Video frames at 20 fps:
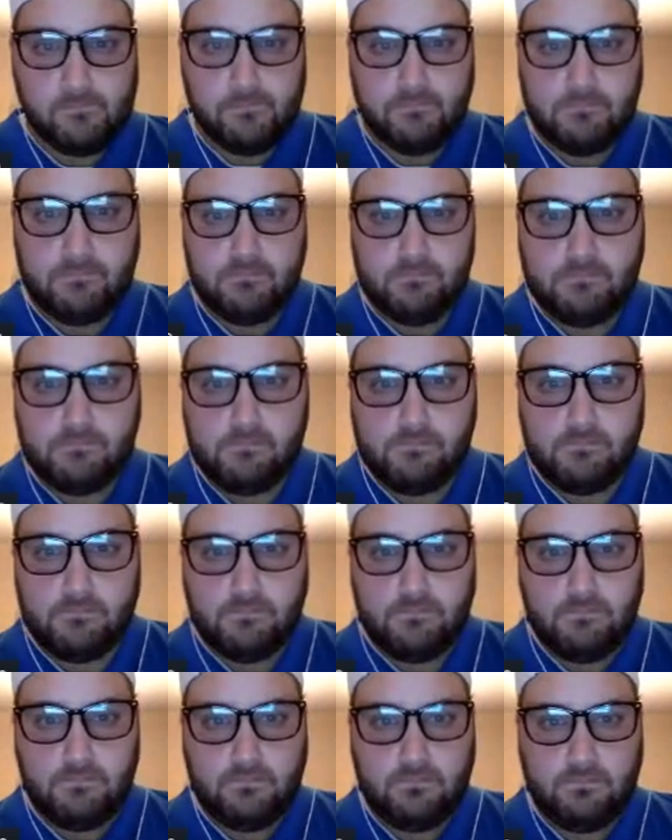
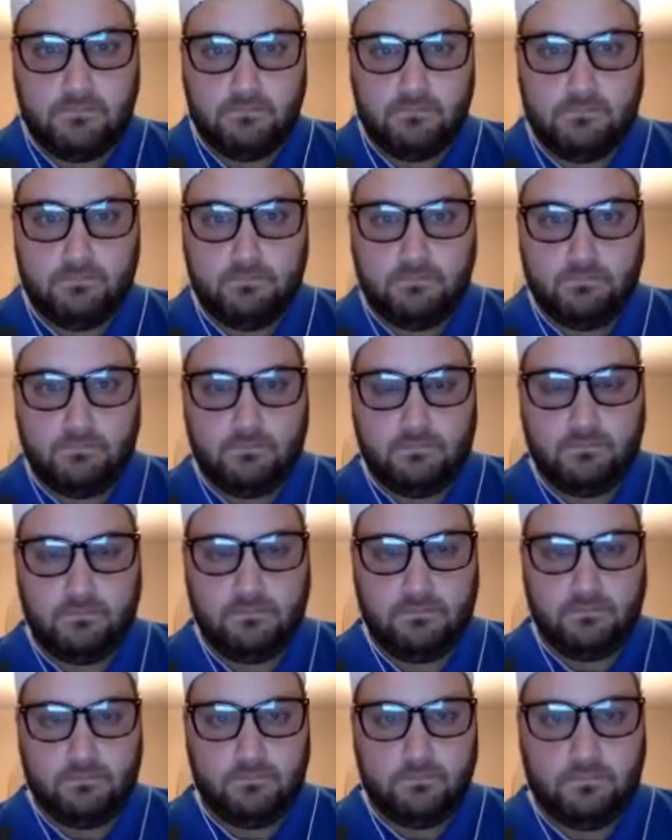
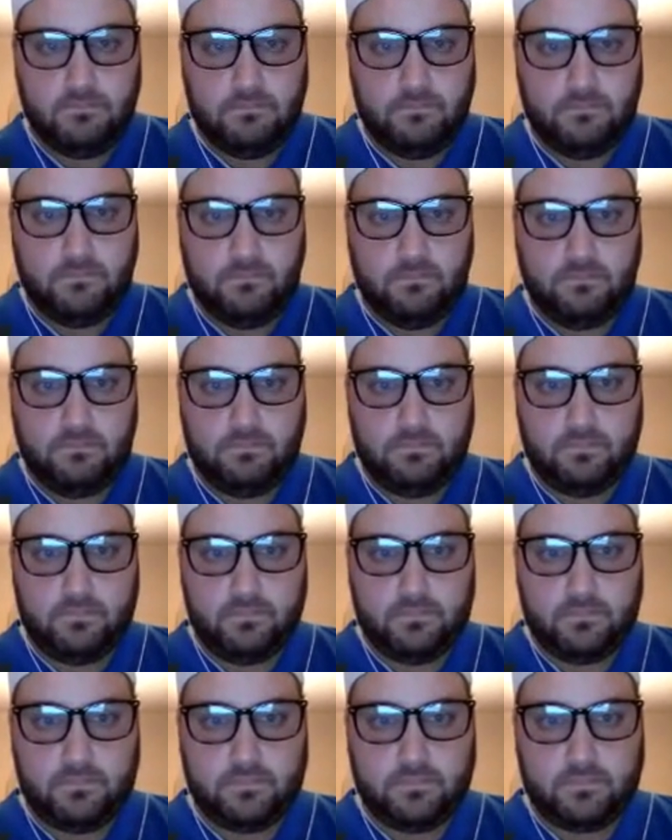
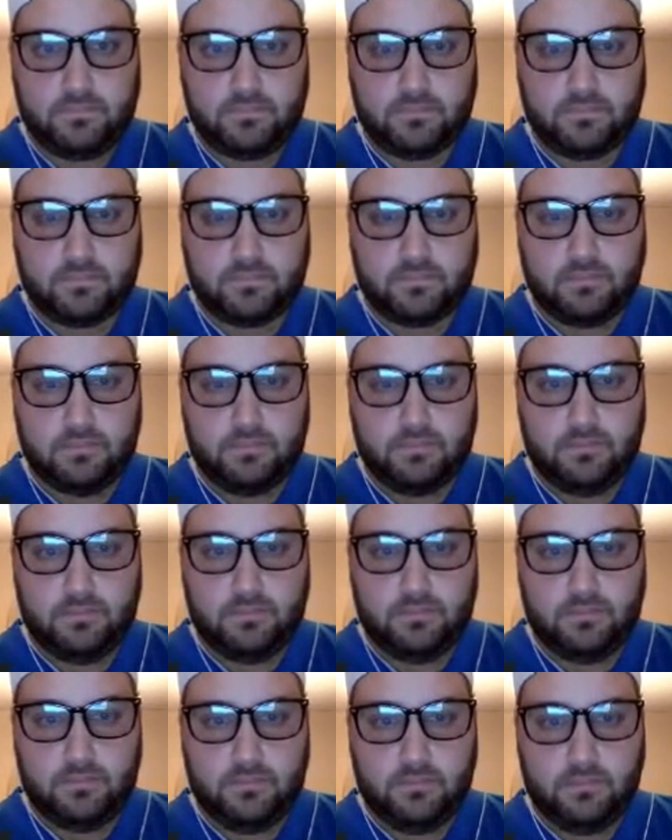
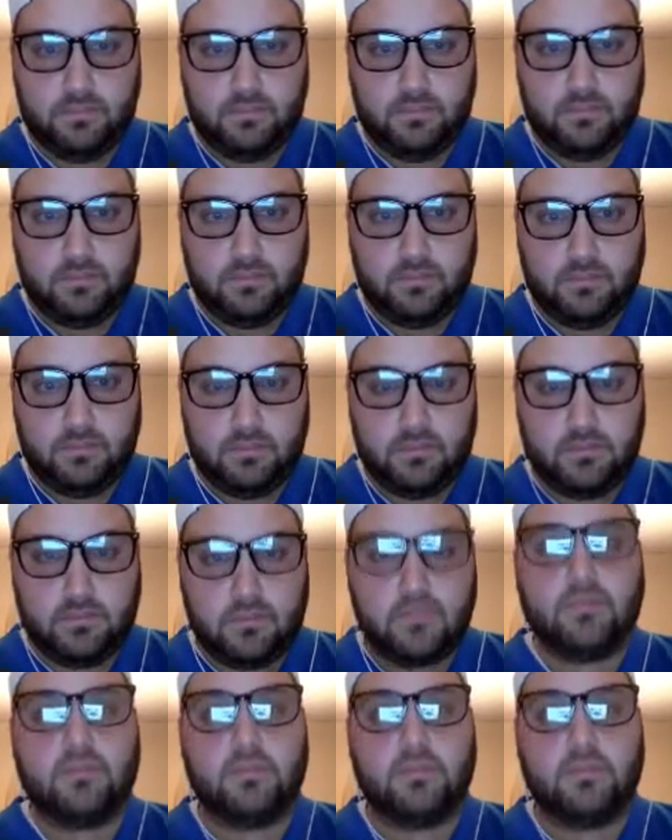(silent)